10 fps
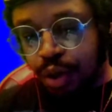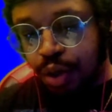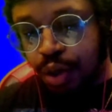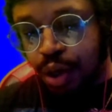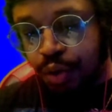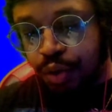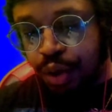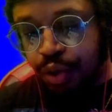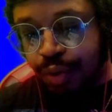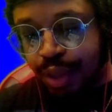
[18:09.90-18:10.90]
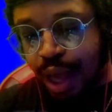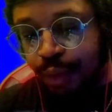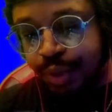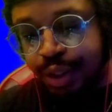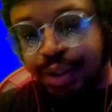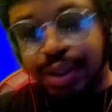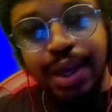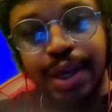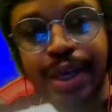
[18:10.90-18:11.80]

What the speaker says: you can do a lot with this thing.